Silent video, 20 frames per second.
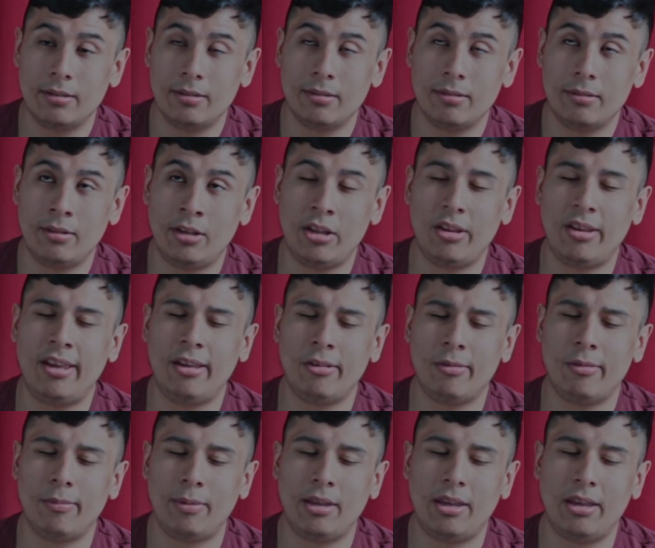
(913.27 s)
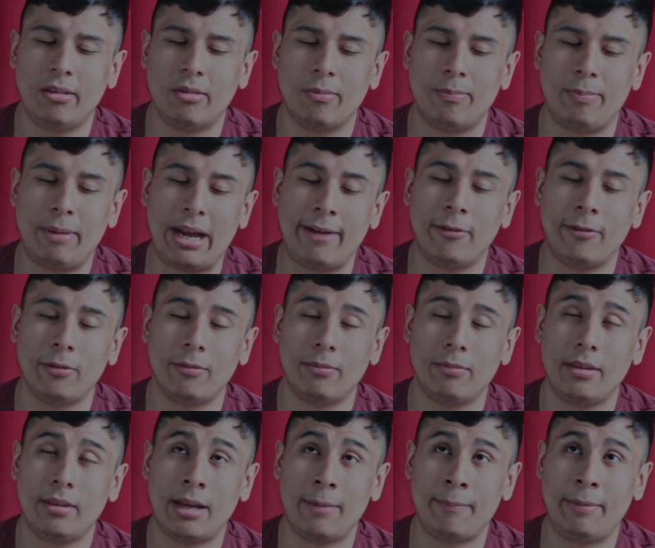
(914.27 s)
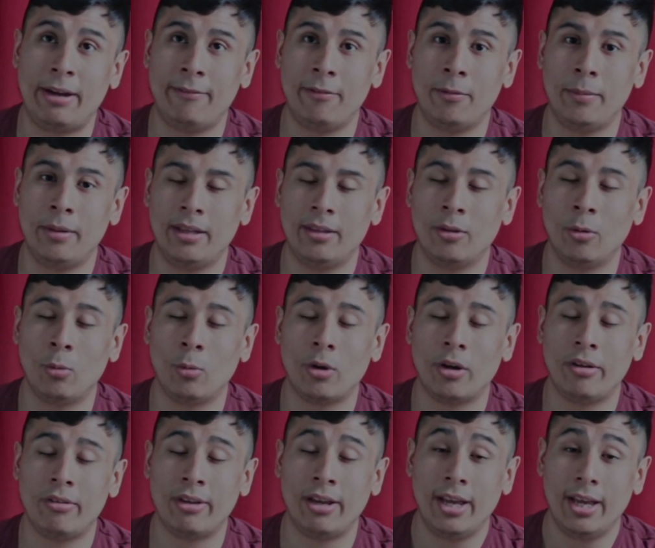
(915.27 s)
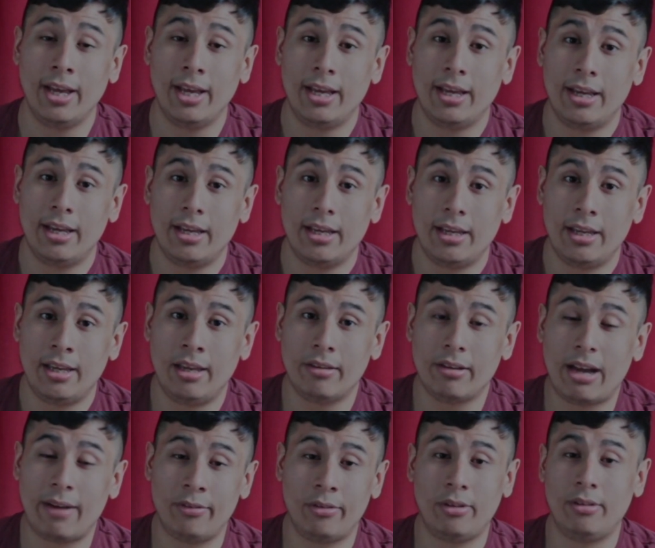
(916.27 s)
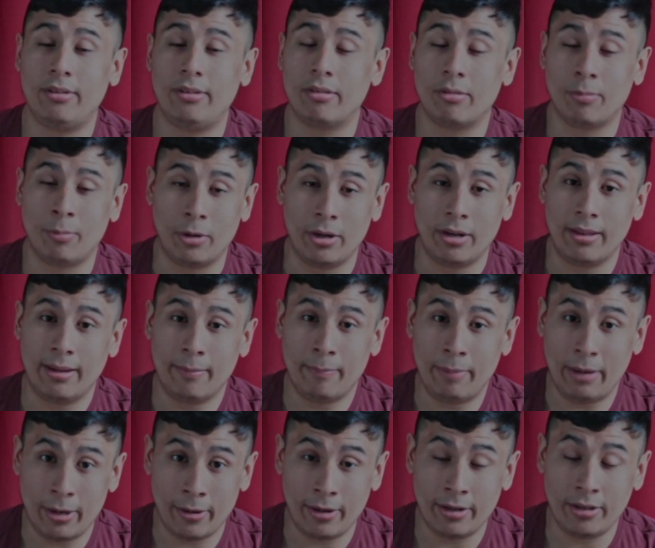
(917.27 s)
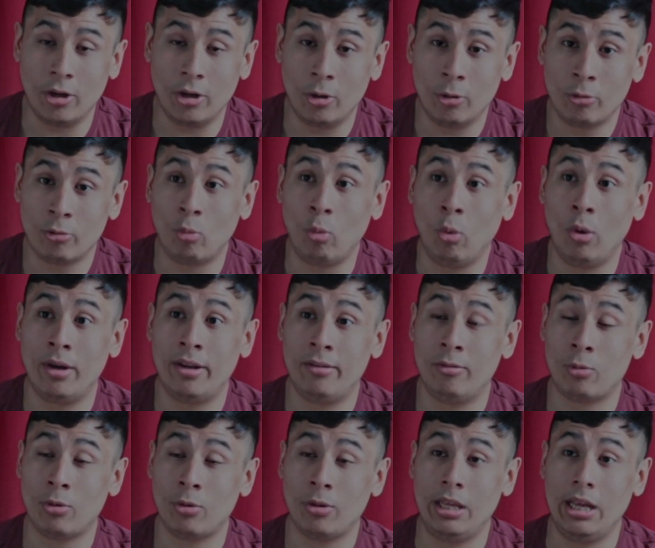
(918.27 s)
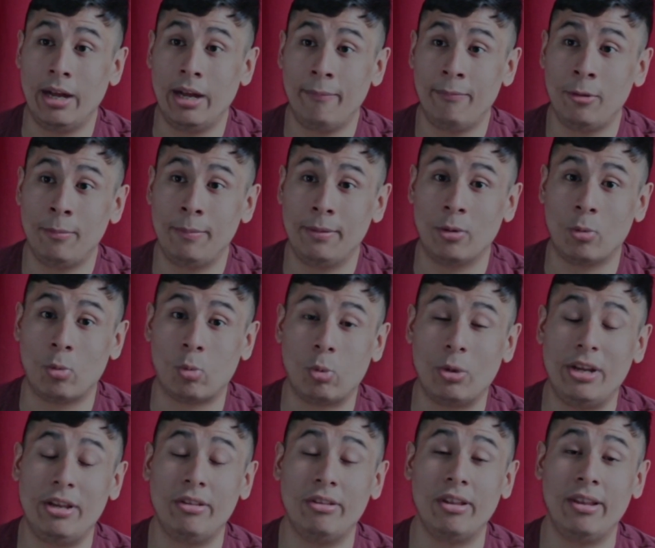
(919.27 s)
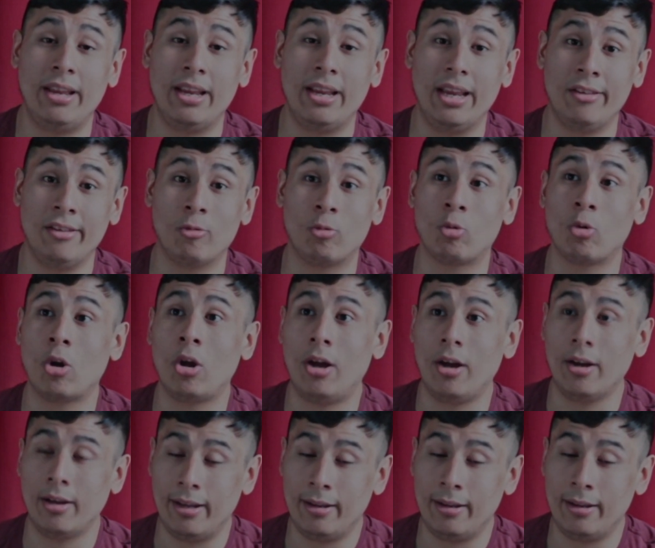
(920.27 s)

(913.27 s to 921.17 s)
He's baffled, not baffled, but like the word is like, he's obviously disappointed that, like, Perry knows what he's really up to, but the reasoning is wrong.